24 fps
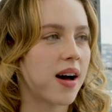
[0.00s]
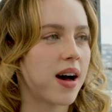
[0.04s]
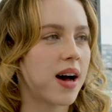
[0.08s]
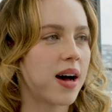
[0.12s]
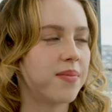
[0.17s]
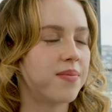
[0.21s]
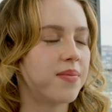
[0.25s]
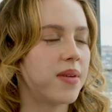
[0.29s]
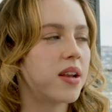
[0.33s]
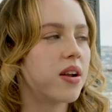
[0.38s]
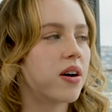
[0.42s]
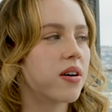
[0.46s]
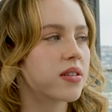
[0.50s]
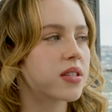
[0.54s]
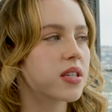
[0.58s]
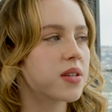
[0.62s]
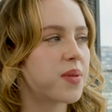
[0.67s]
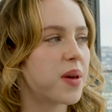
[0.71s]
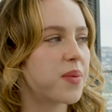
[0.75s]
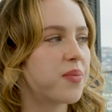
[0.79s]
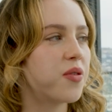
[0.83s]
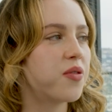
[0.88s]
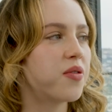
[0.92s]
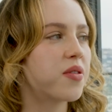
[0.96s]
yeah. um, and
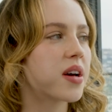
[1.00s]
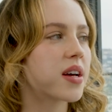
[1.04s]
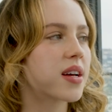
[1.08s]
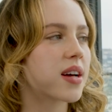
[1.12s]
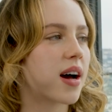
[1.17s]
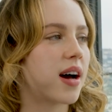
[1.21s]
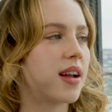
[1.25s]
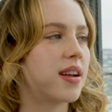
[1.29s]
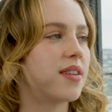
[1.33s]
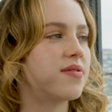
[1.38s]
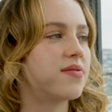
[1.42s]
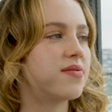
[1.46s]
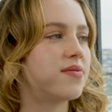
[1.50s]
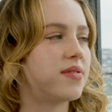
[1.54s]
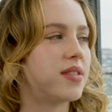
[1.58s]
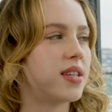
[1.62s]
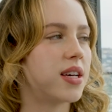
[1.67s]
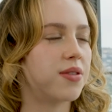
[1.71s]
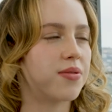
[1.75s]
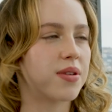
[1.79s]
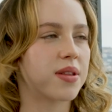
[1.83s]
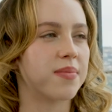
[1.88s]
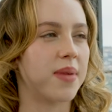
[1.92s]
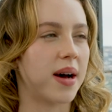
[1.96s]
also people who can kind of
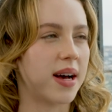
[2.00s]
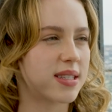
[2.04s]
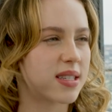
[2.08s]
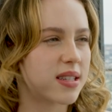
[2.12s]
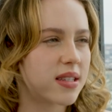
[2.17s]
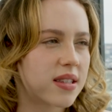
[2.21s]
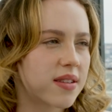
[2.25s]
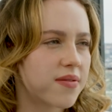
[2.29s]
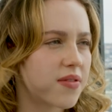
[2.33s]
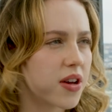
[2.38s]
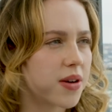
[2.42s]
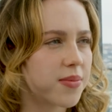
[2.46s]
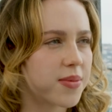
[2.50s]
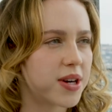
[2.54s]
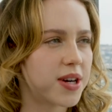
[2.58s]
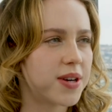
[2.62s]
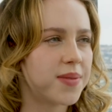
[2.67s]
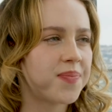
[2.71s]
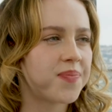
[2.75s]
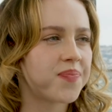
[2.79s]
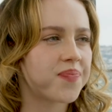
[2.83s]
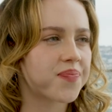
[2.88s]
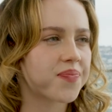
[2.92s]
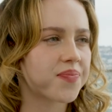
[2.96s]
deal with my sense of
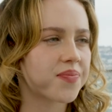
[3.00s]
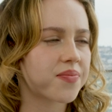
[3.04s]
humor,